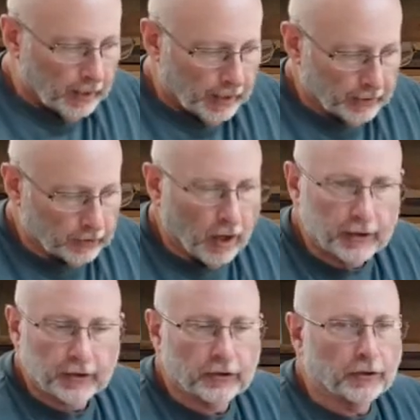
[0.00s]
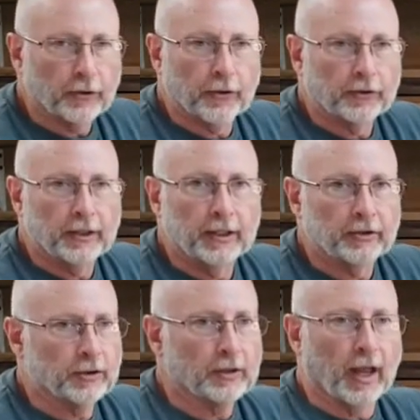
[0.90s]
As long as it's under 13
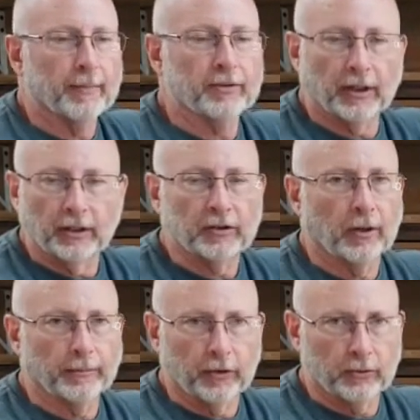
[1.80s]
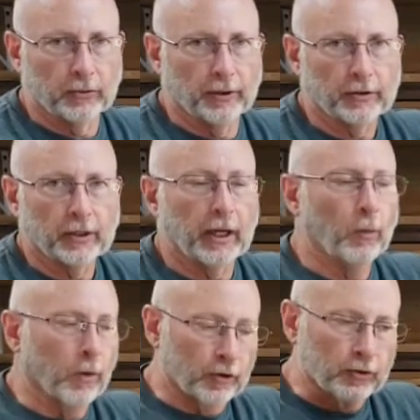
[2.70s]
inches, I'm sending something through this. It
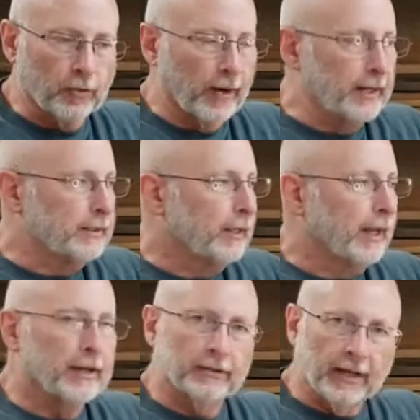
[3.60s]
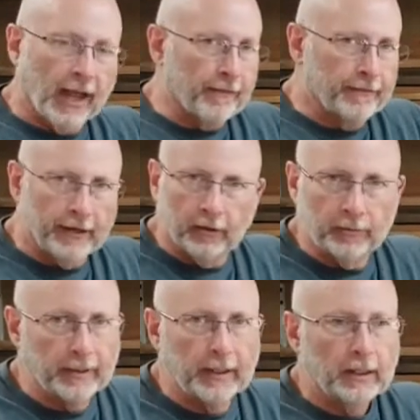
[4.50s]
works great, has not failed
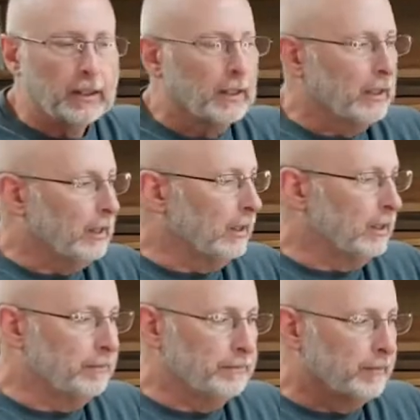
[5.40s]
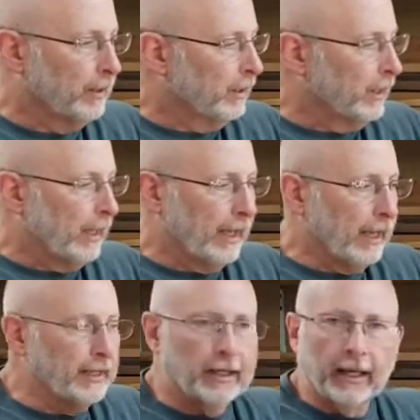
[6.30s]
me,
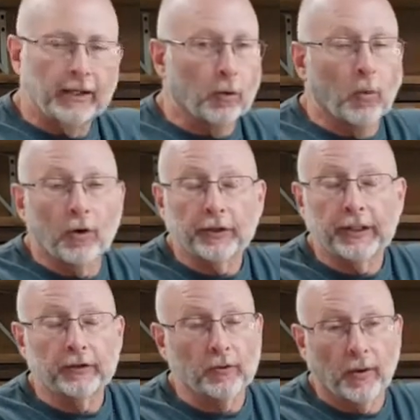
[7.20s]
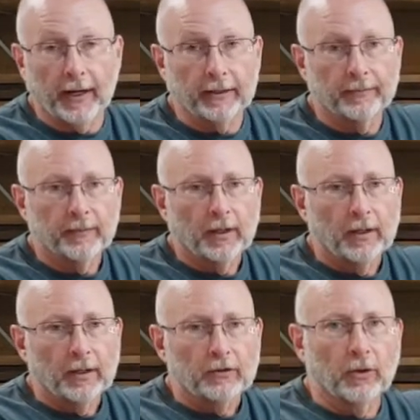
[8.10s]
and their warranty is great.
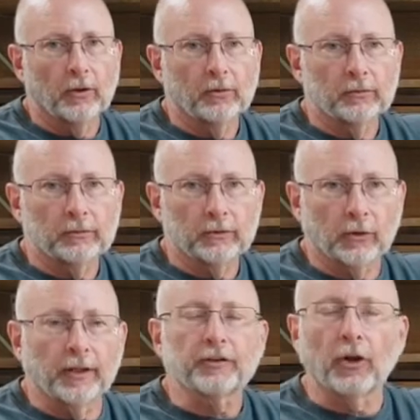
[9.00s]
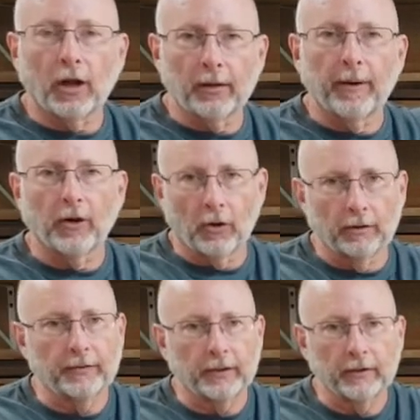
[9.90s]
So let's talk about all
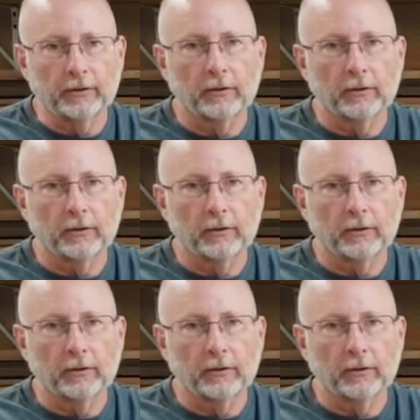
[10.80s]
of these.